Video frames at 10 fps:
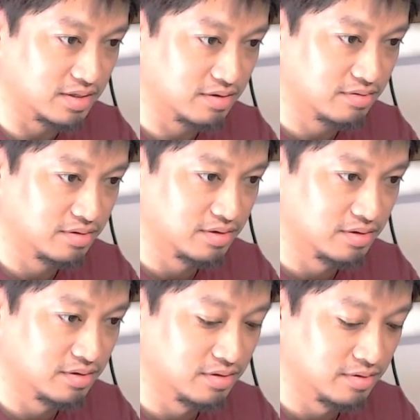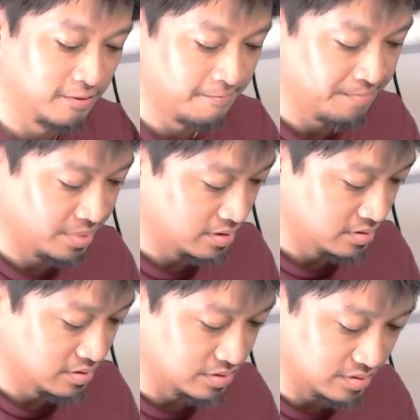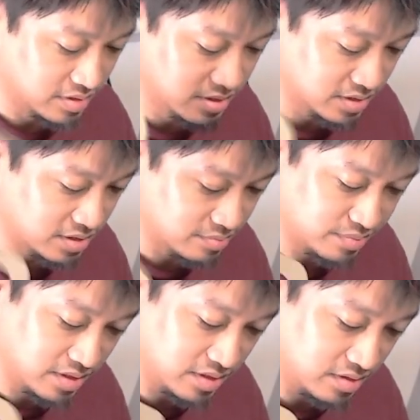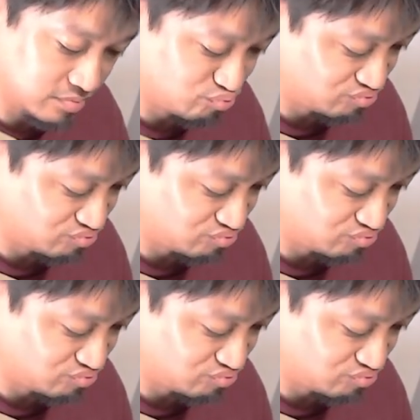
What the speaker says: there. So this needs to be